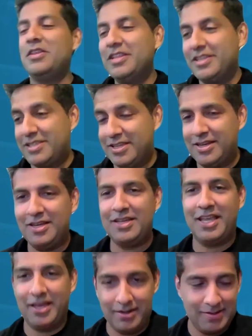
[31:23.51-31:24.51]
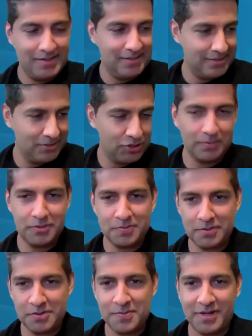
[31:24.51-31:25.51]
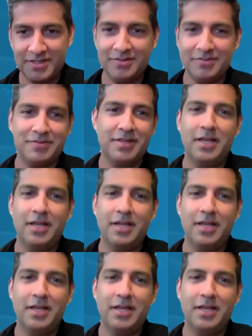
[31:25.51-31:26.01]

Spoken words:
Listen, again, Shub's perspective.